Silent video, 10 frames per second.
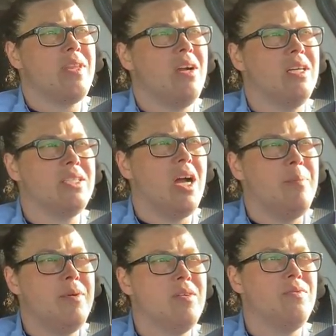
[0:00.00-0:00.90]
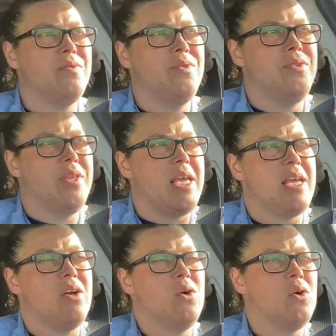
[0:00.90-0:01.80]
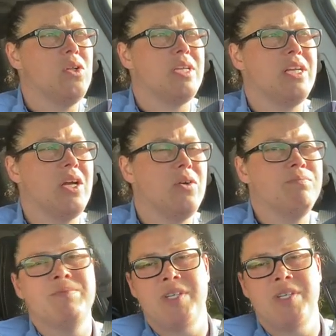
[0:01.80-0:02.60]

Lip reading: On top of the whole, you know,